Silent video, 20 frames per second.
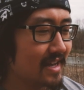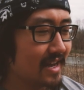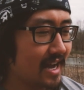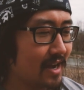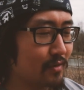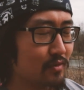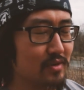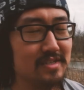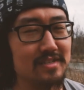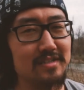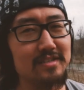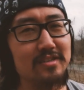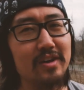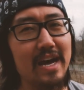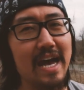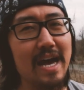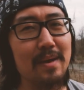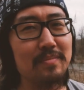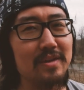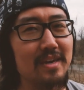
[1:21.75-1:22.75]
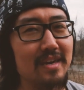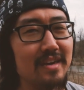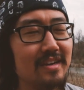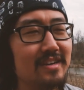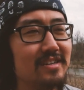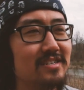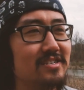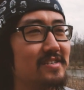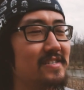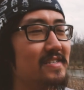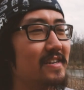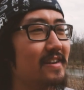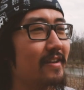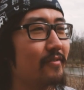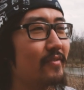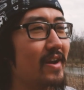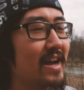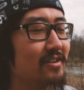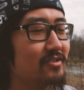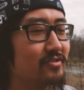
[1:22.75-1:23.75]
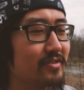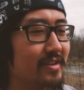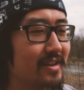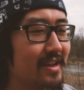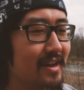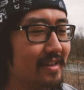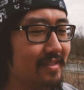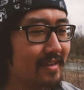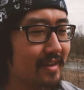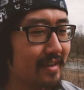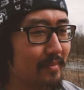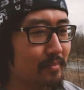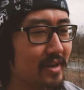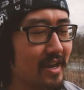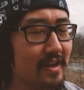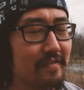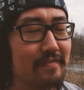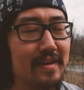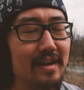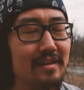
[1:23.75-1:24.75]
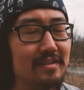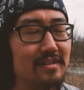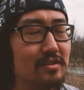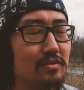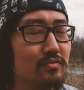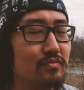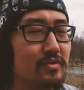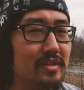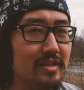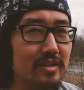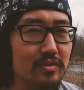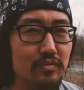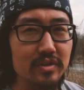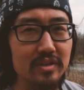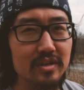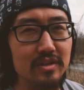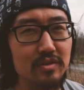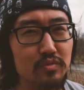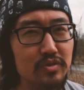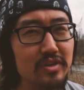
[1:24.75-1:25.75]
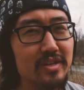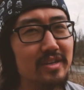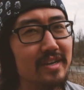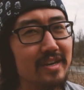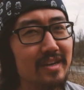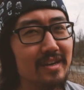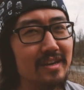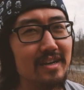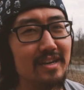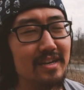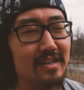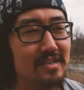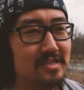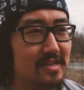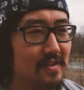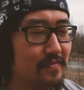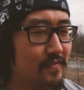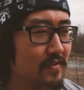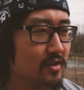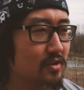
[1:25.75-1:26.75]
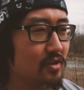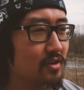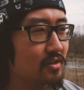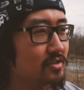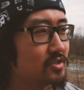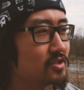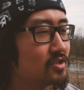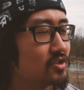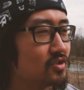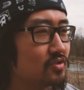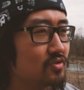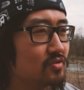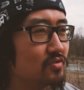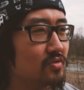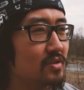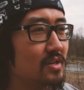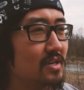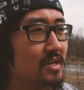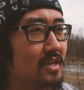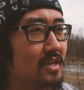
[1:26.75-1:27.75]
I wasn't so happy just sitting around doing nothing, but I found it really, really, really difficult to